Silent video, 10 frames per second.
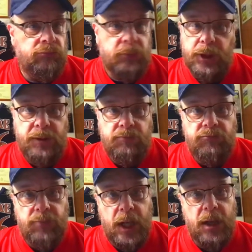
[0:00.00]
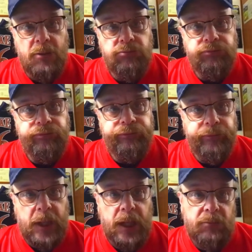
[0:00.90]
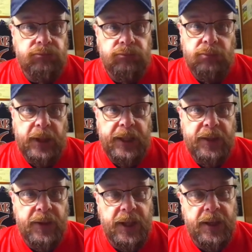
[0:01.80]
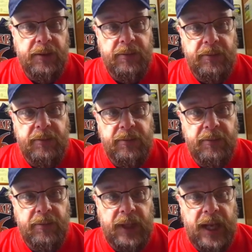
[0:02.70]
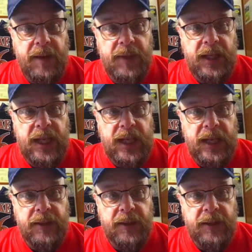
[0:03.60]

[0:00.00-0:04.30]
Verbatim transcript: Just, you know, I'll link to the game in the